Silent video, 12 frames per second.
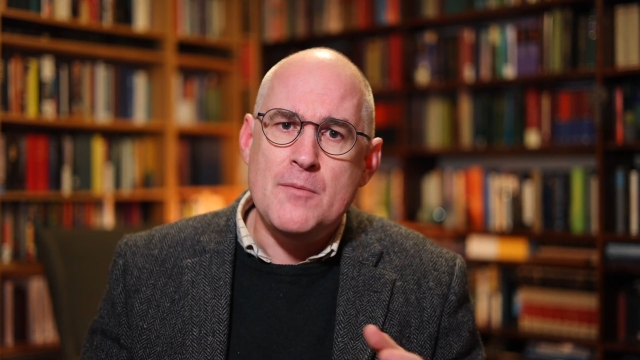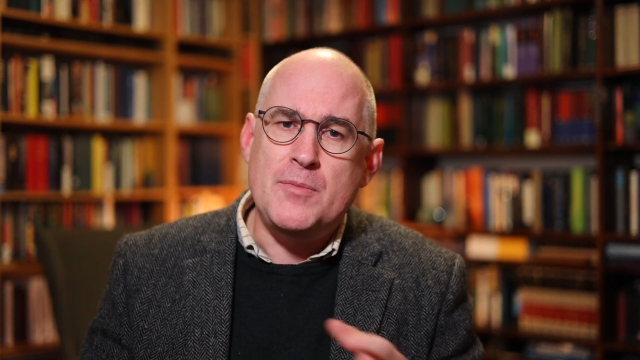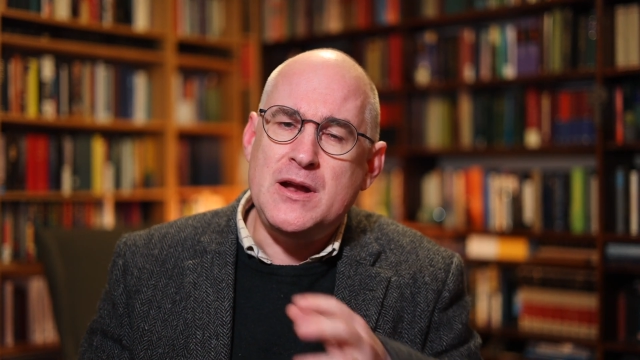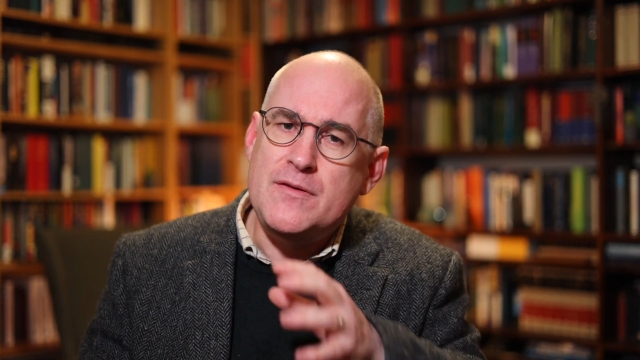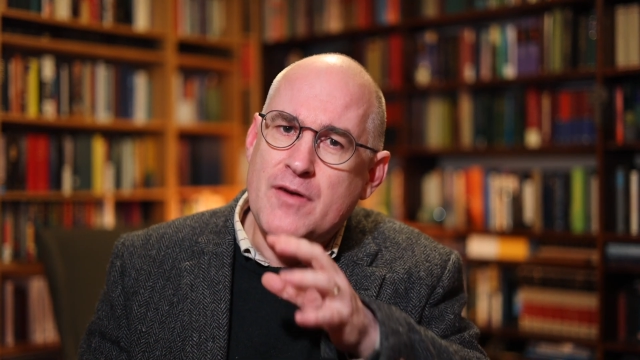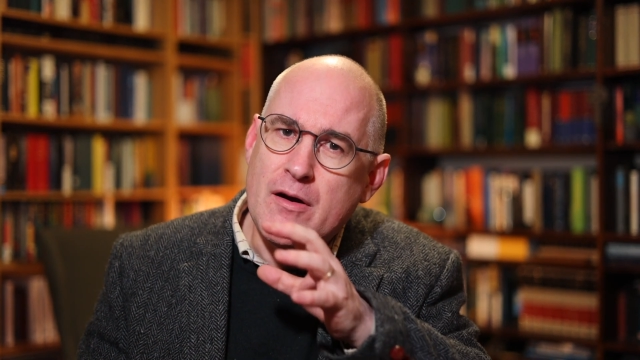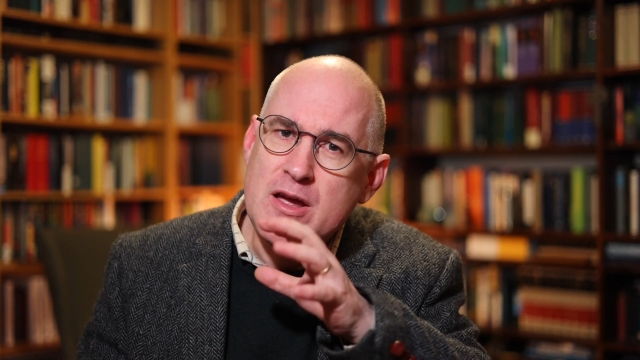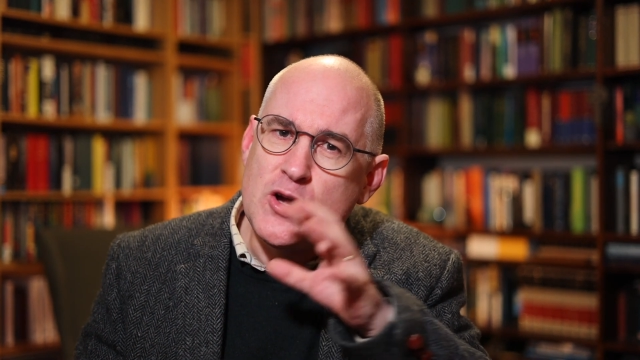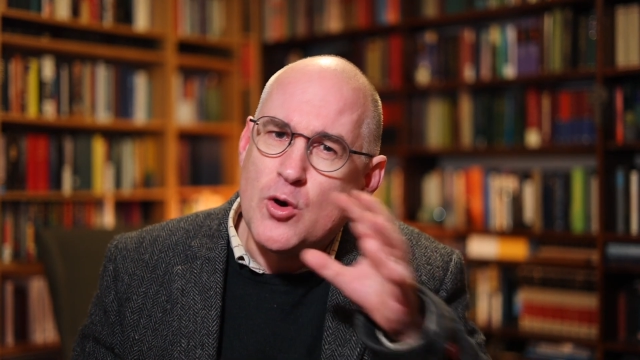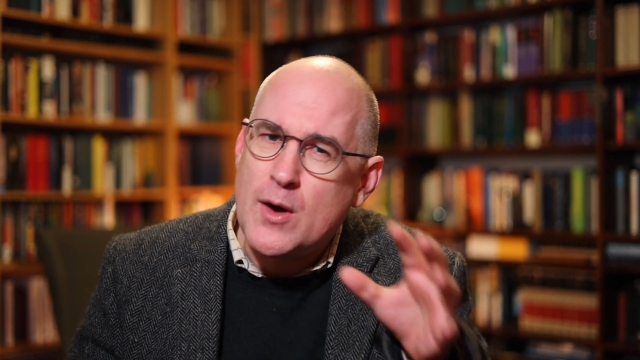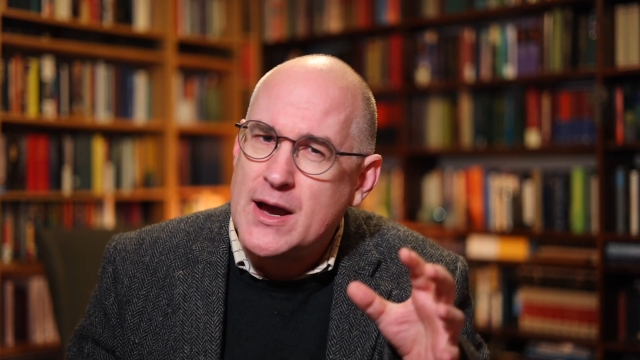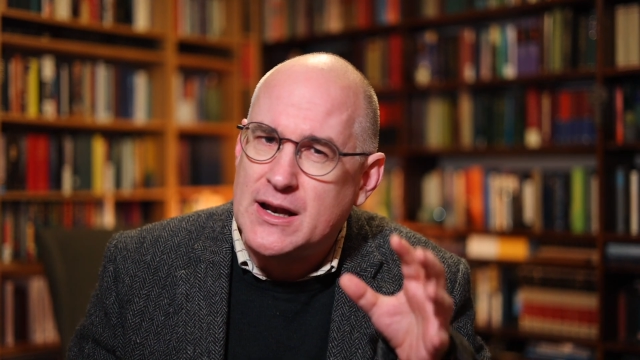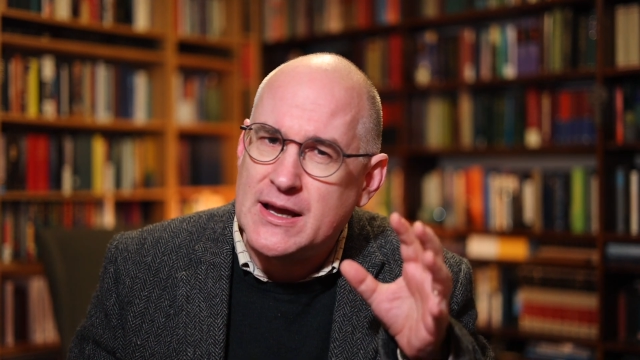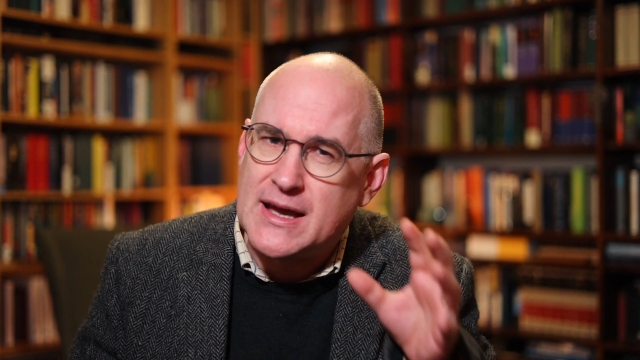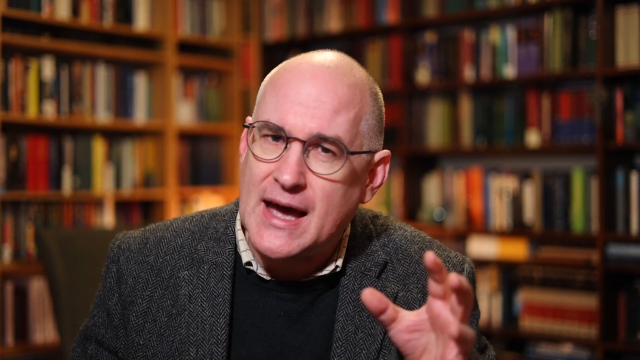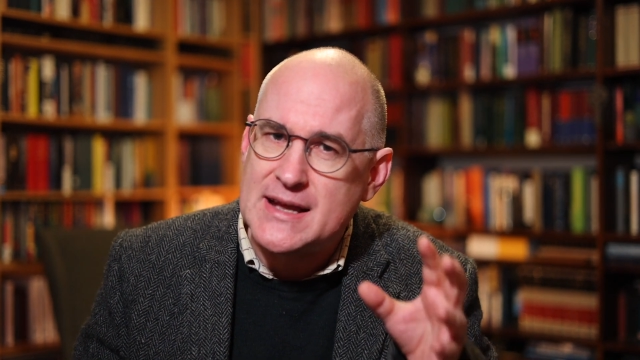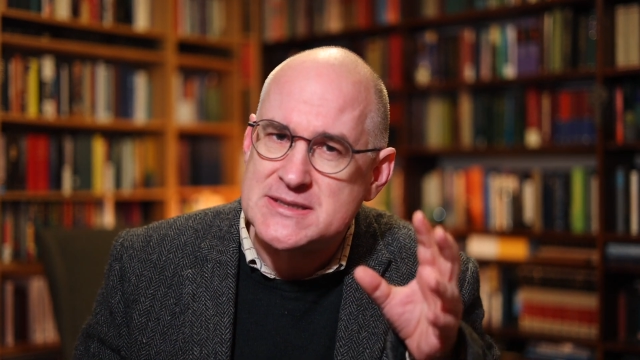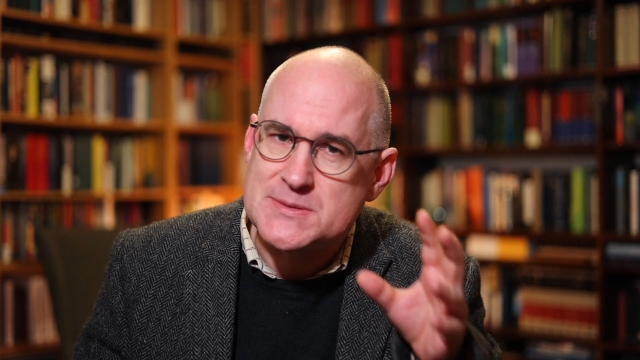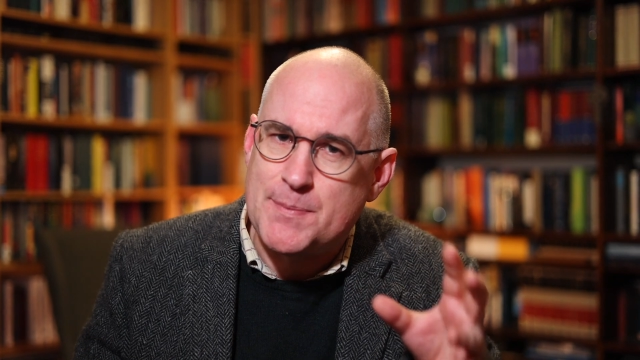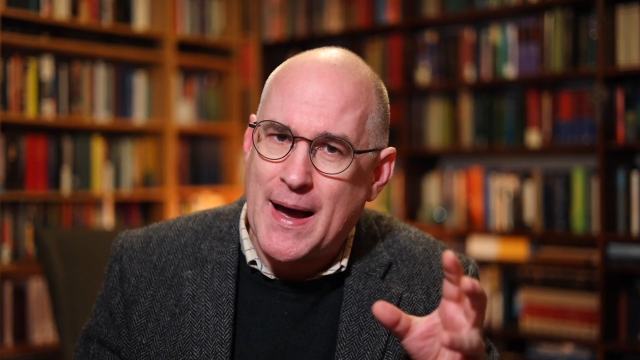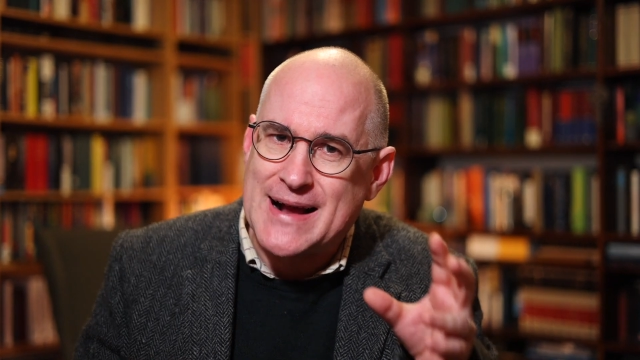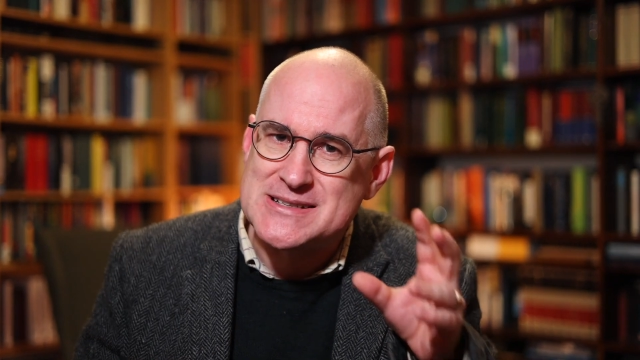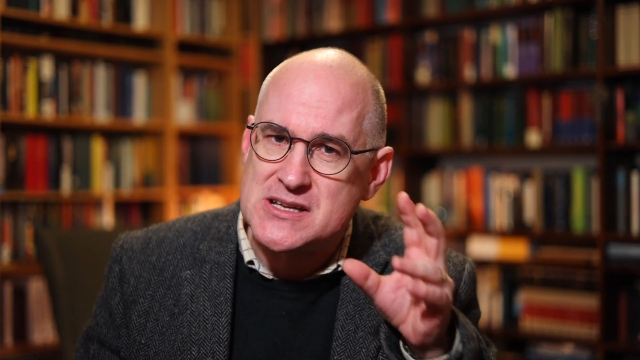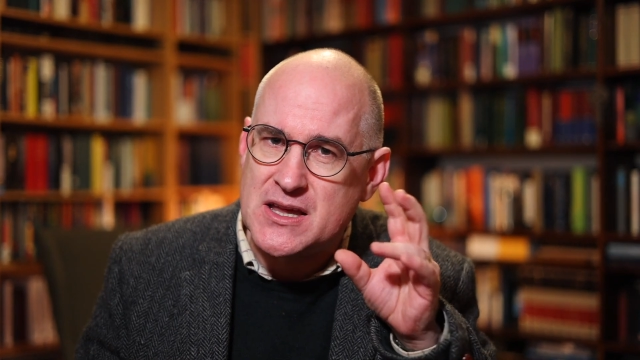But he very quickly gets
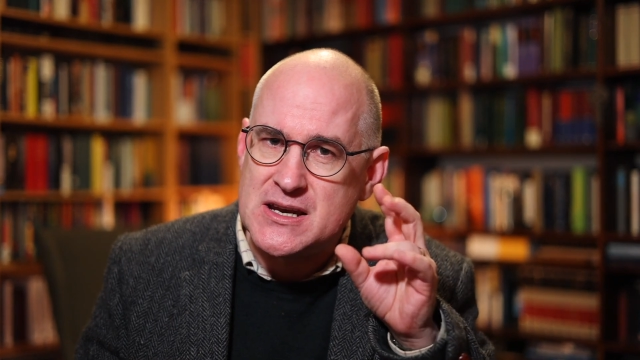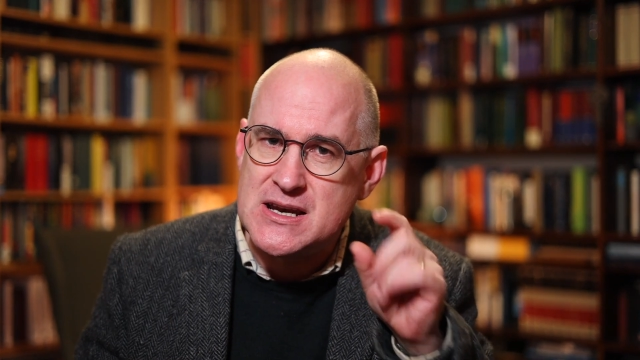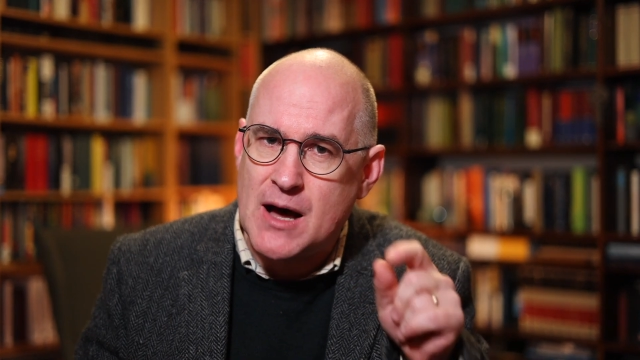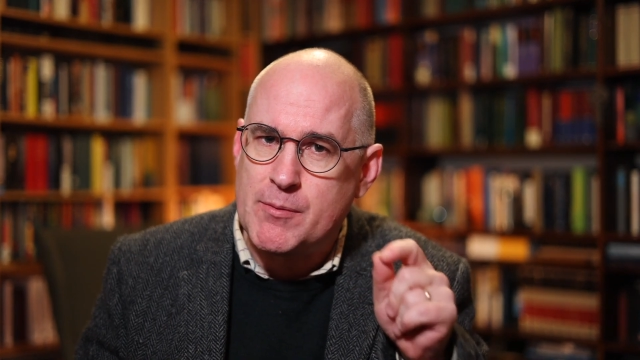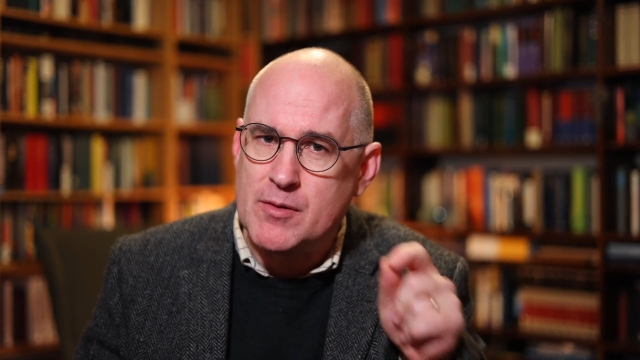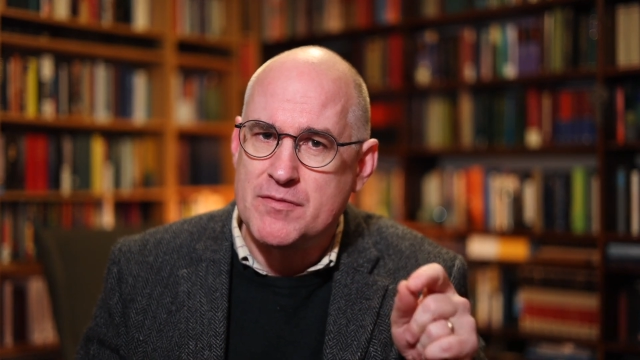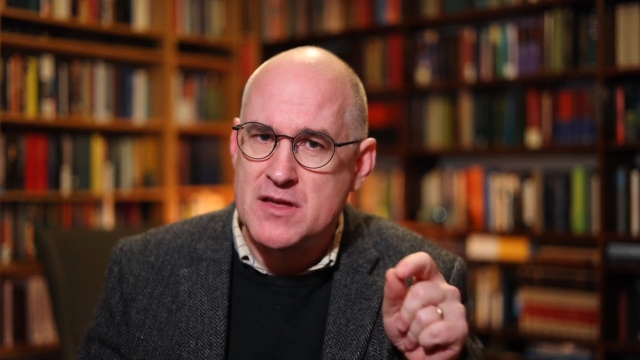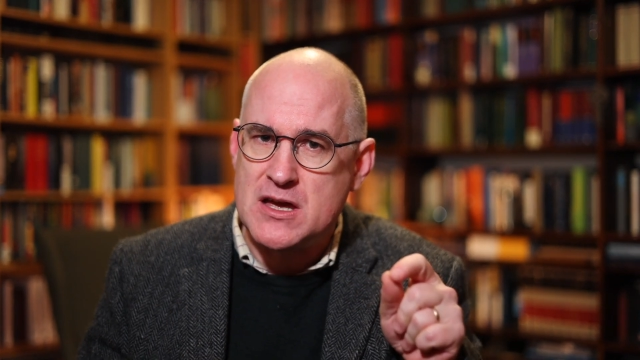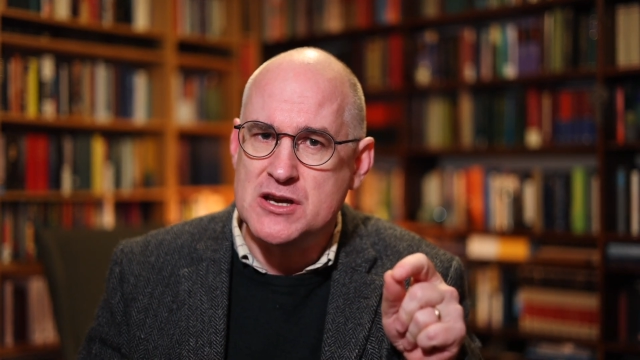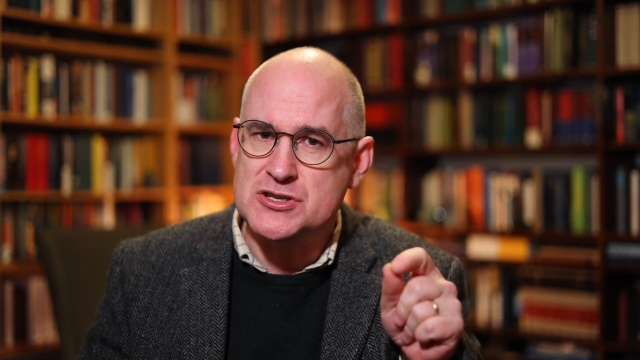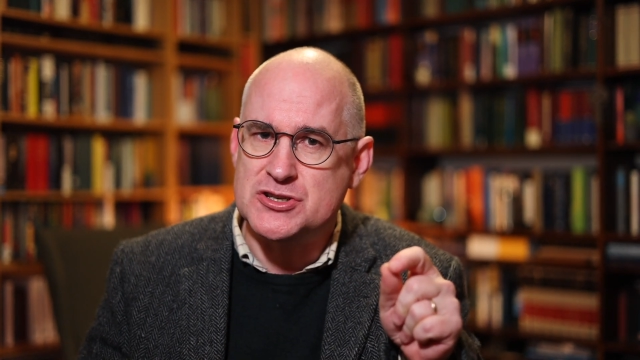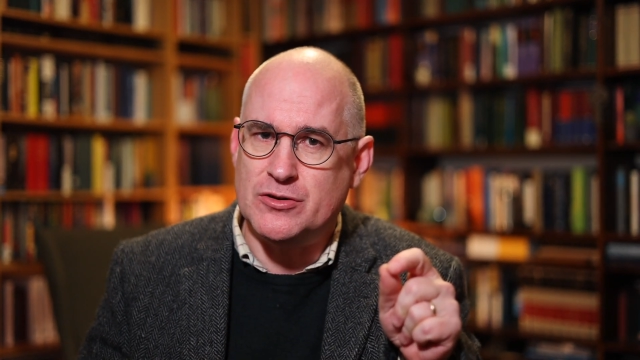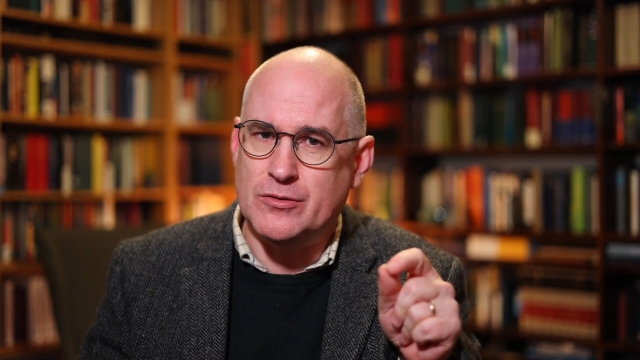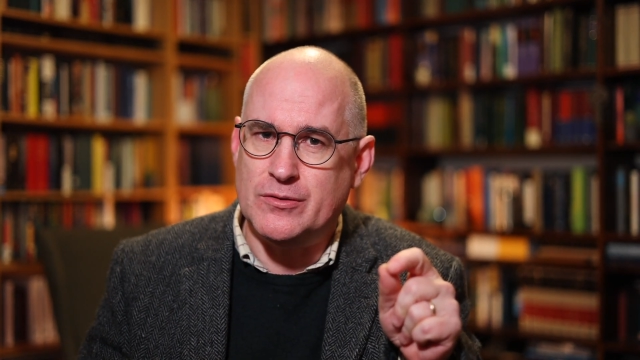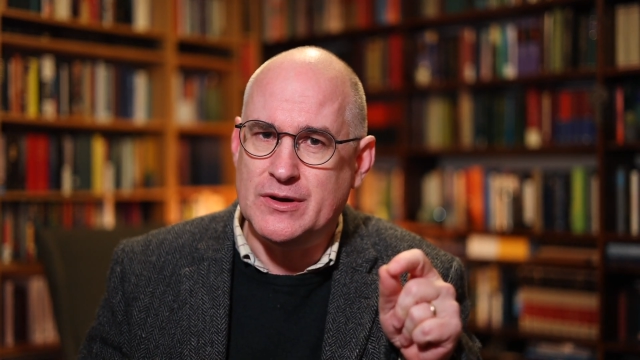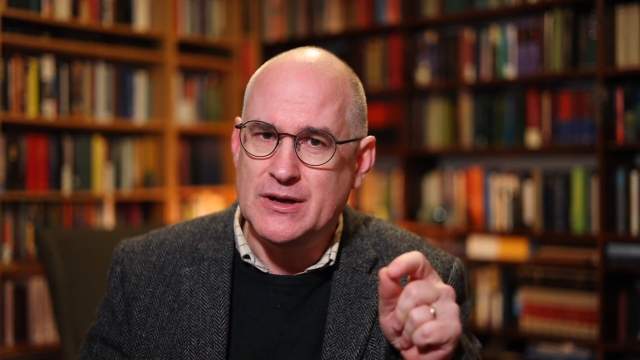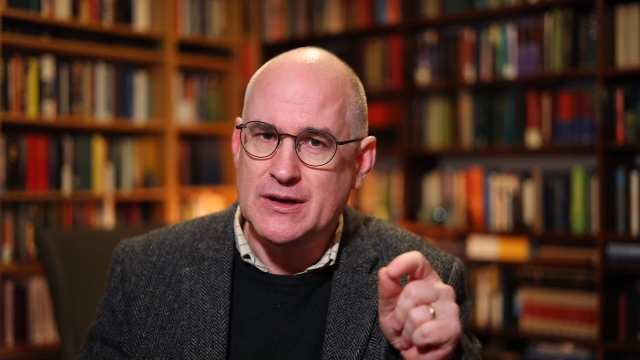back to the nub of the issue,